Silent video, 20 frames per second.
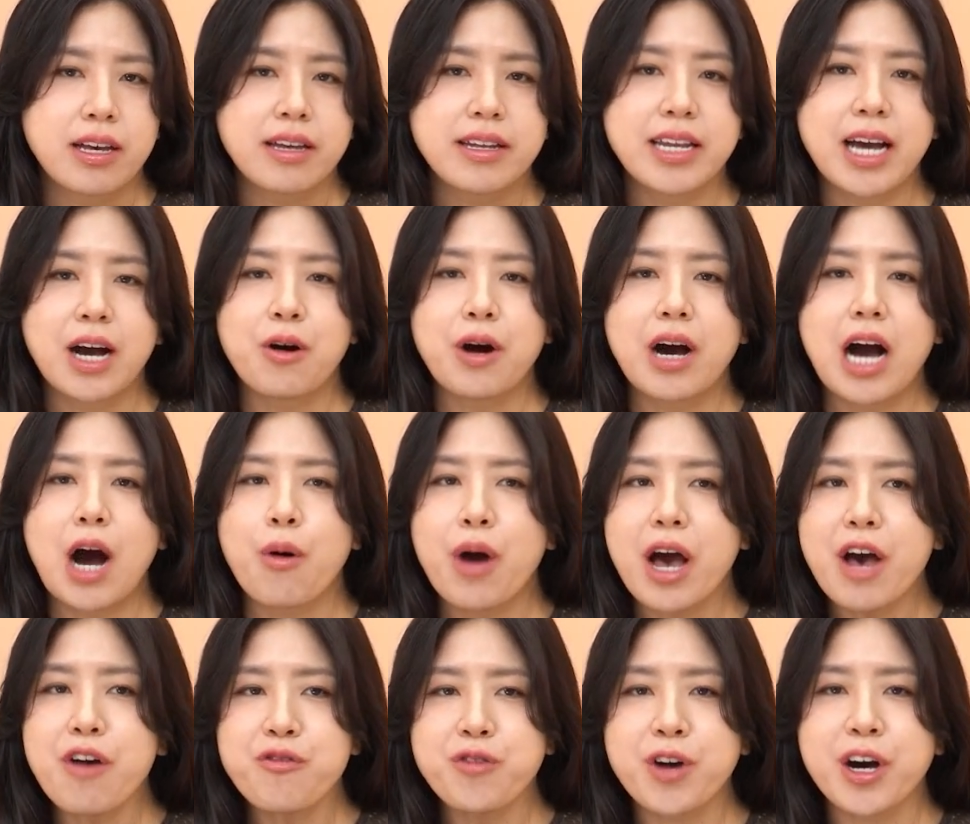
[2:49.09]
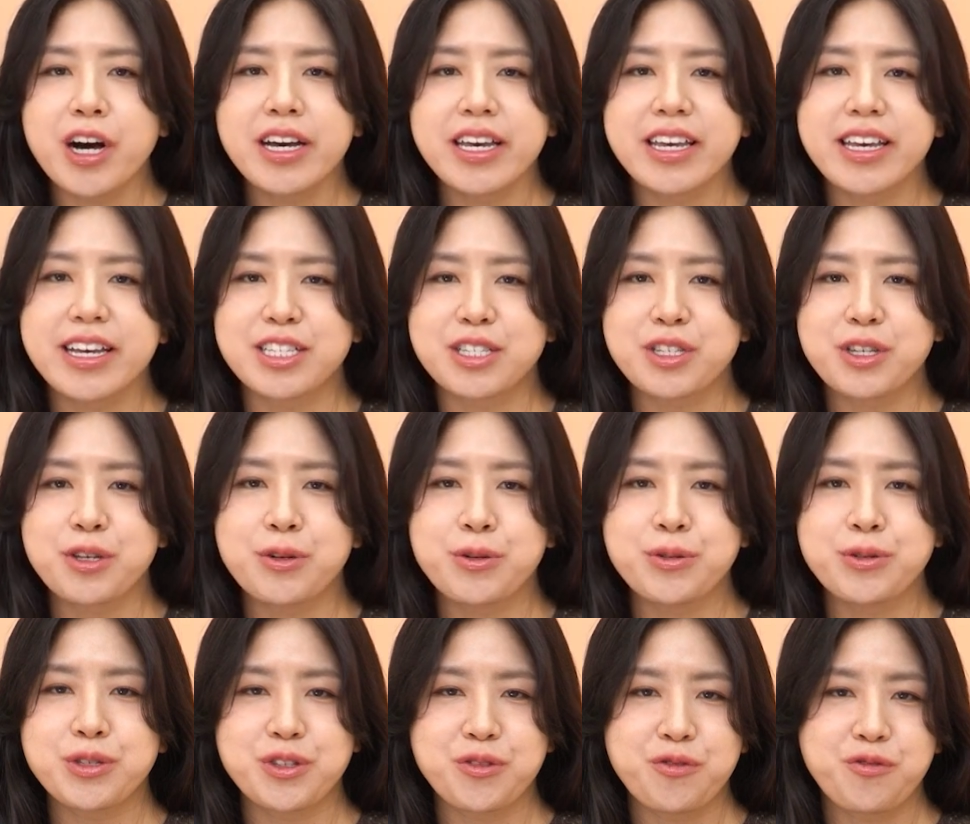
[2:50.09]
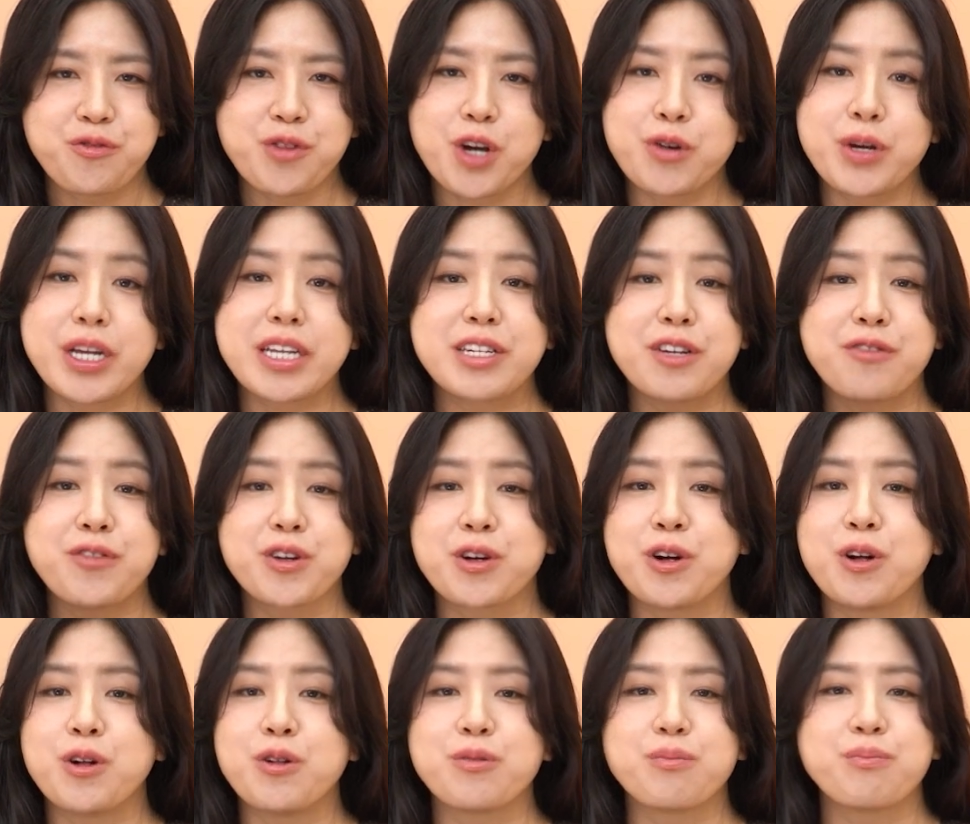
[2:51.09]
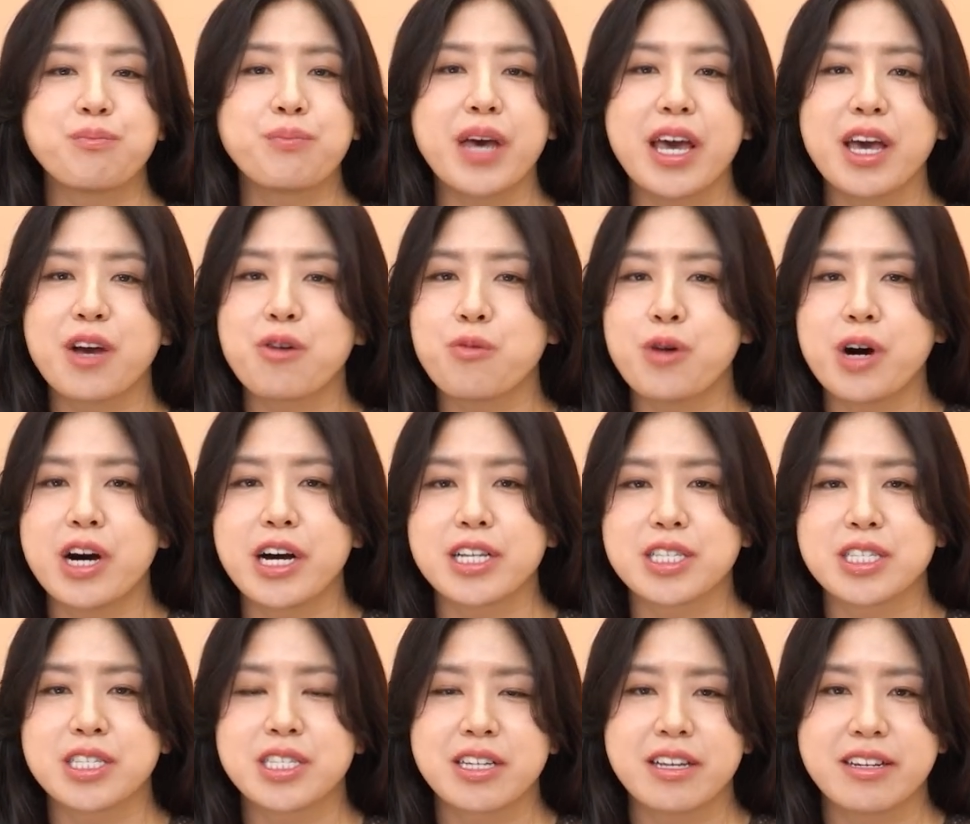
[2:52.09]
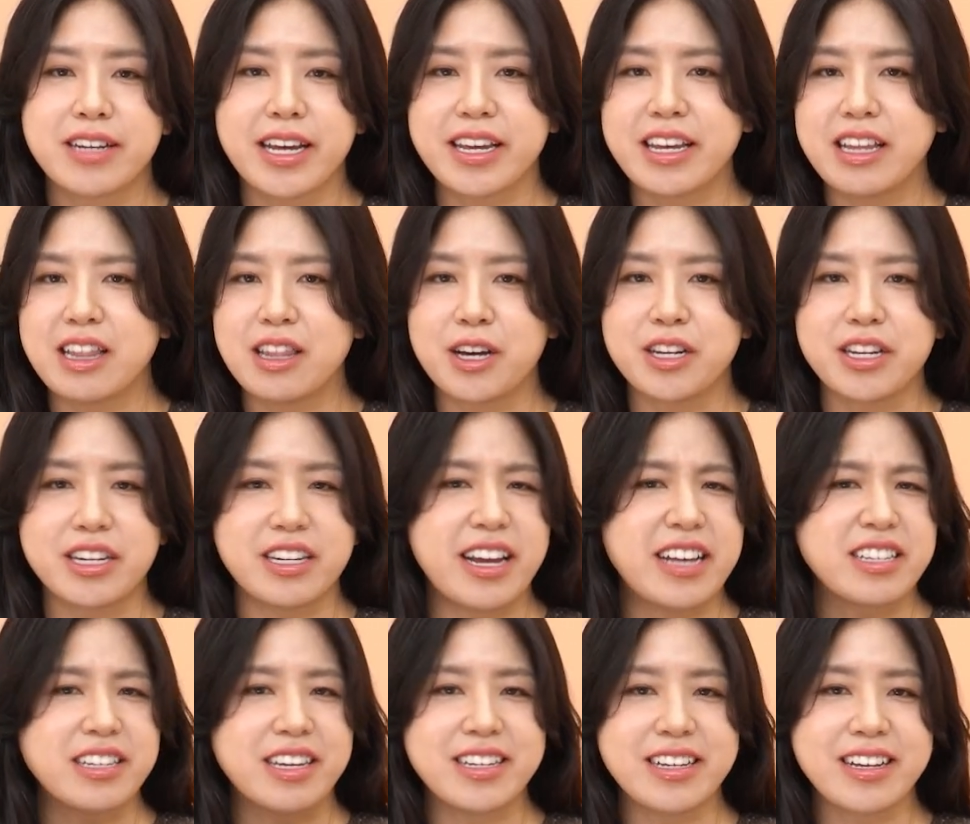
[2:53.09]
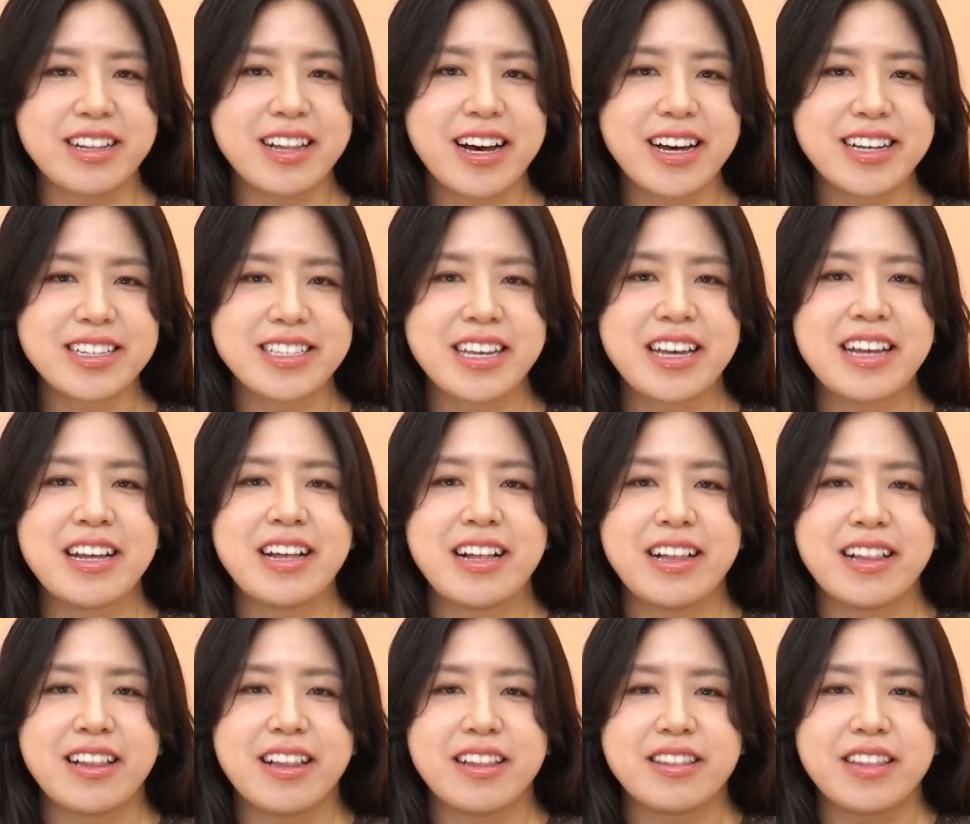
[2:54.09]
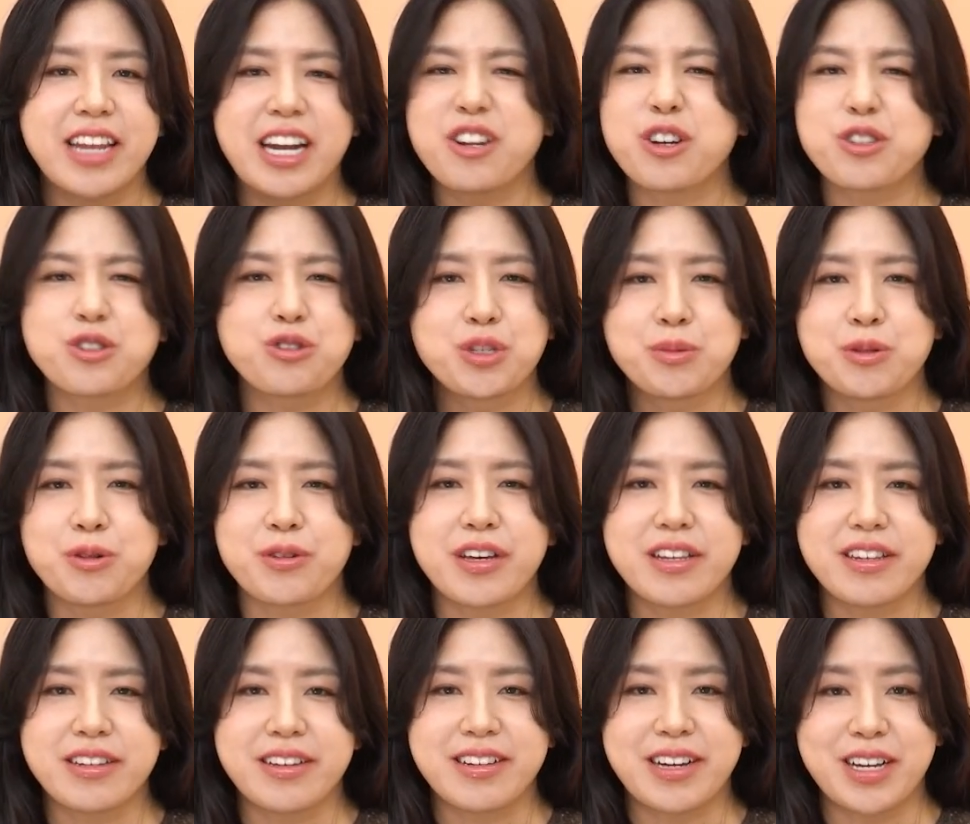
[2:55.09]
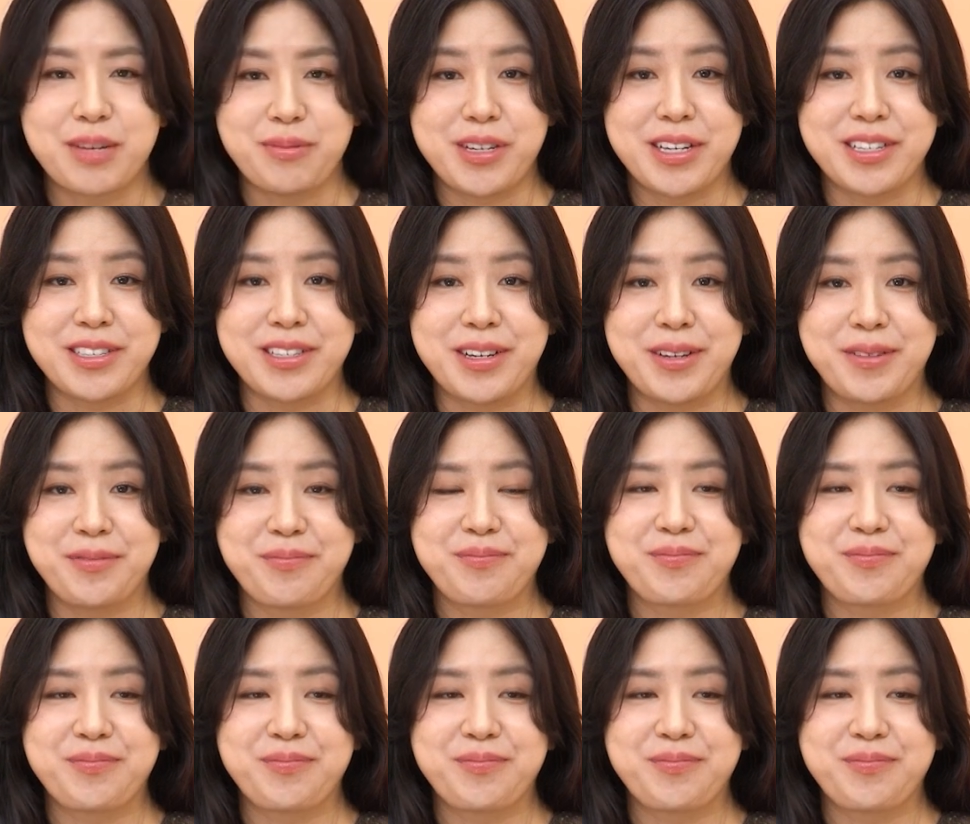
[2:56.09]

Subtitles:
Now, however, he has used very difficult big words that he learned in an SAT class that are not suitable in an IB essay.